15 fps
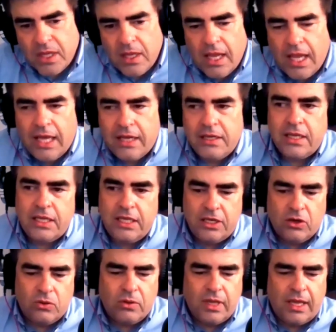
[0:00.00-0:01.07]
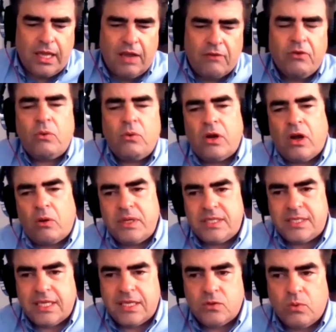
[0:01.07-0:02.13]
And, you know, everyone always
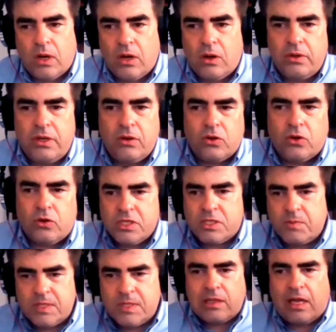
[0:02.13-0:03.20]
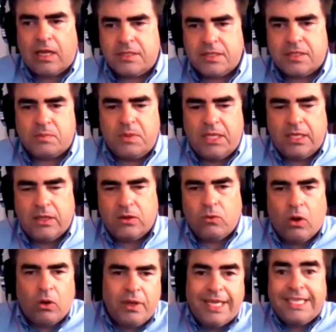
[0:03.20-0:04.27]
says, well, you know, Christmas lost its meaning.
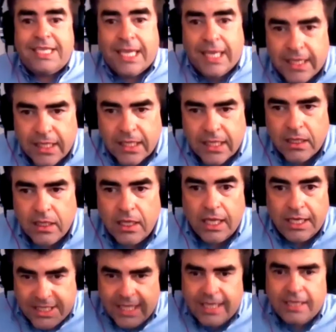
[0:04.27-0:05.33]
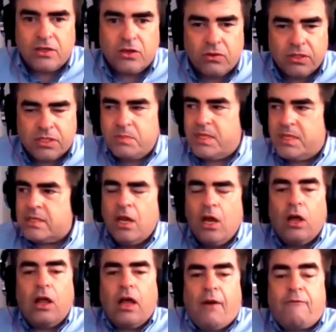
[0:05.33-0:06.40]
Well, it did. It did, Christmas
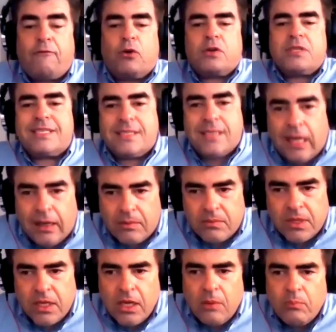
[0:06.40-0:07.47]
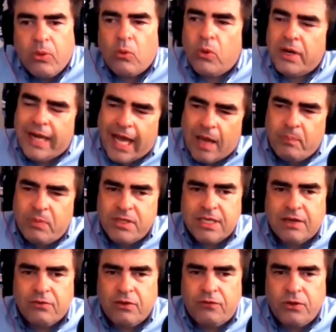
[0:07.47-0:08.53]
for some. But what happens
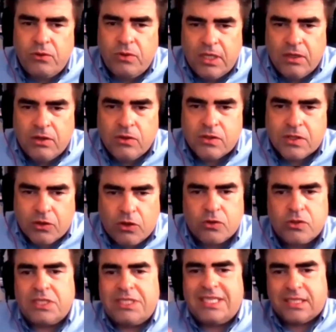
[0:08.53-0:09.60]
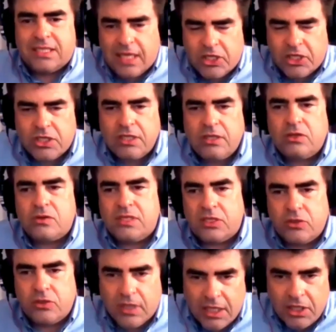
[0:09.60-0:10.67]
every few years? There's a discussion, there's
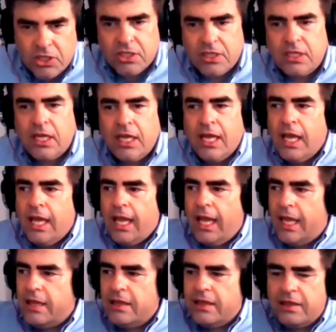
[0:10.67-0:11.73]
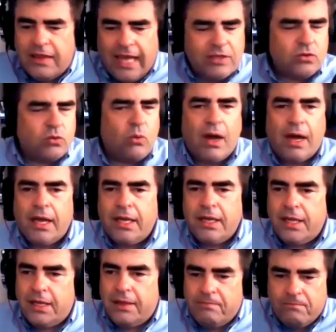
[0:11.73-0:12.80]
education. And that's
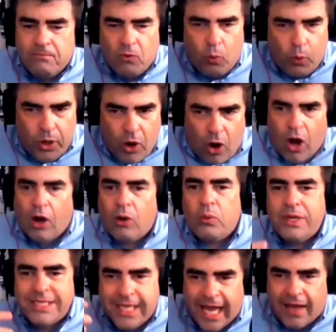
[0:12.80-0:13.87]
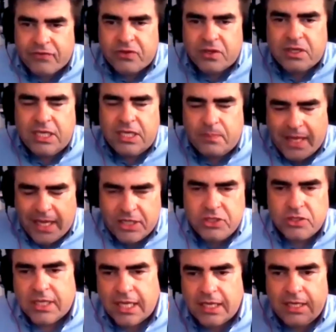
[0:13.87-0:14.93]
why we always have to keep
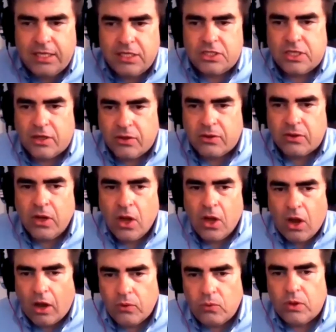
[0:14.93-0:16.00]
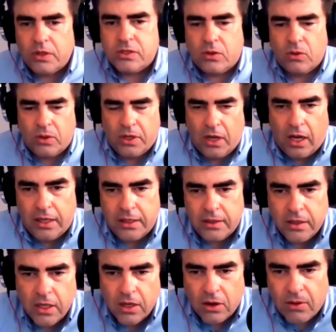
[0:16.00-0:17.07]
educating each other on what's going on.
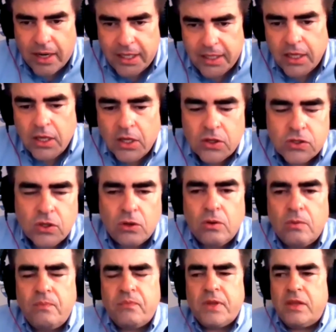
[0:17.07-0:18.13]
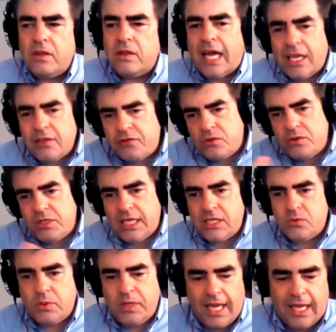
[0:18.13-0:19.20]
All right. So in the last few days,
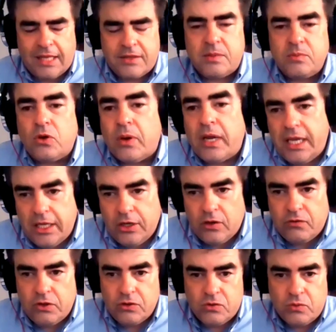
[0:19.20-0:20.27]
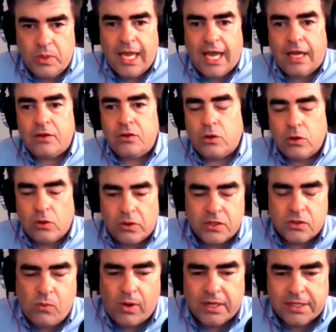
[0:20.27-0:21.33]
we had some great interviews. We had Dolores
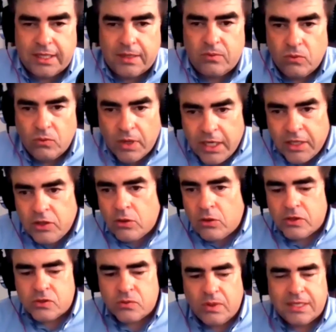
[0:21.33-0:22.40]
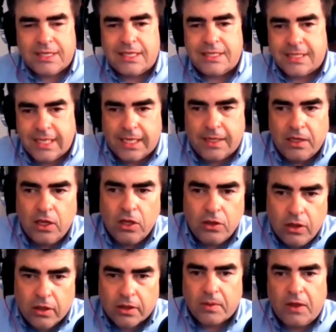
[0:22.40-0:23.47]
Huerta. What did Dolores Huerta say?
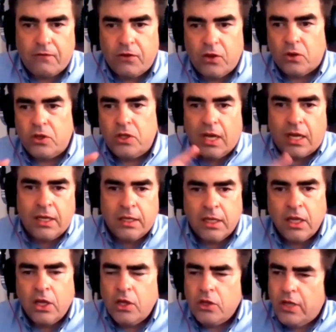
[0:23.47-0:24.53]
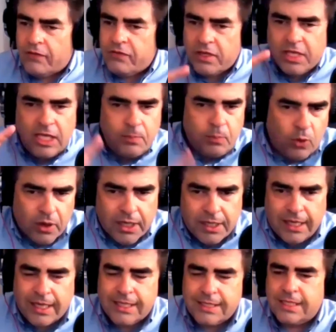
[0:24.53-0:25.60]
Look, if you're young, you have to keep
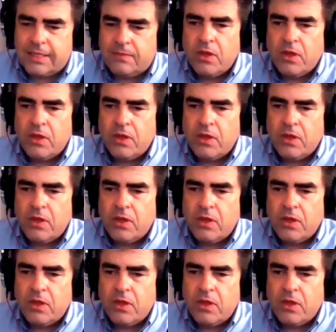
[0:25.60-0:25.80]
organizing.